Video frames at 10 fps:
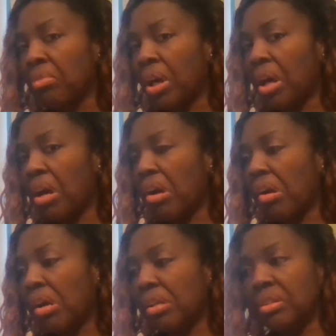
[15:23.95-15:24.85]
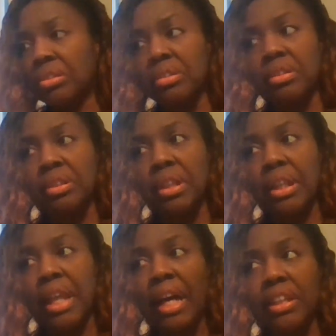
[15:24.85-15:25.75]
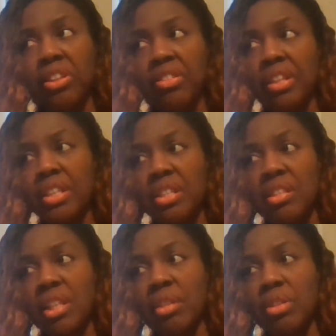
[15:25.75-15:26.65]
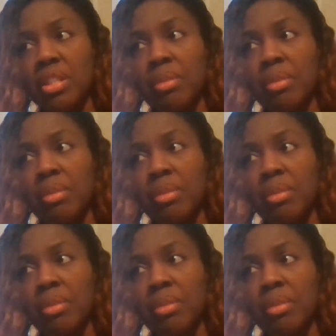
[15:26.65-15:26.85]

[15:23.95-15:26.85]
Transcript: A lot of good things he's done in his